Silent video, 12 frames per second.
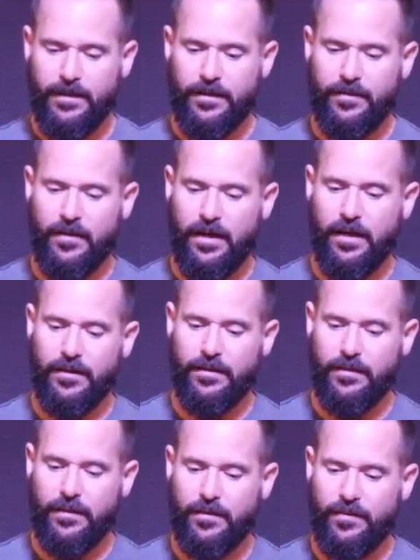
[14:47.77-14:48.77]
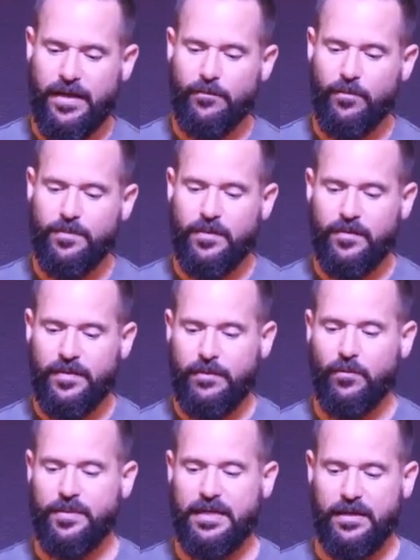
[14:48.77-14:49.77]
uh, they will they will
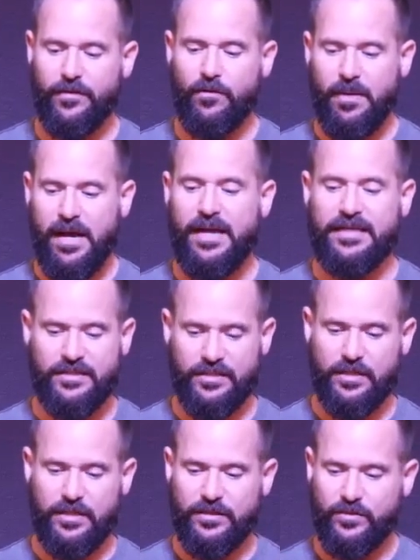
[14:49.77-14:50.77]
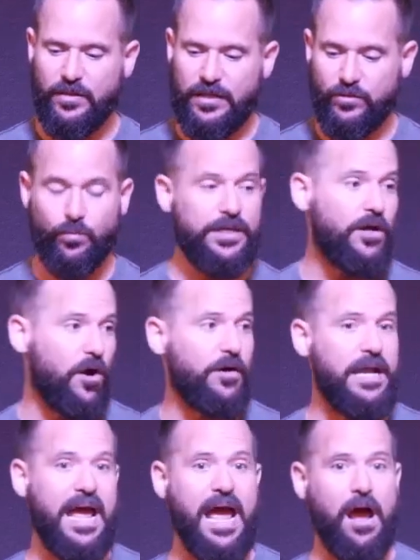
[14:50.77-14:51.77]
be in their bodies as as, as we are
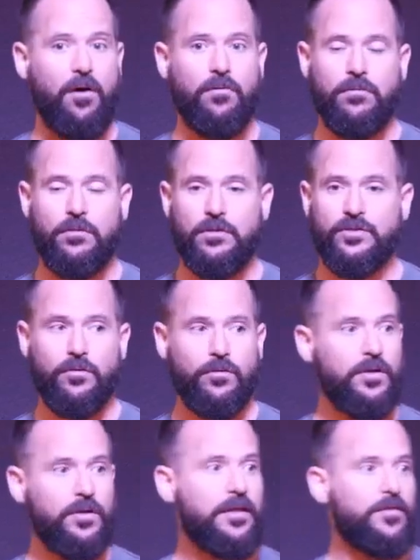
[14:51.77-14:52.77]
now. So they're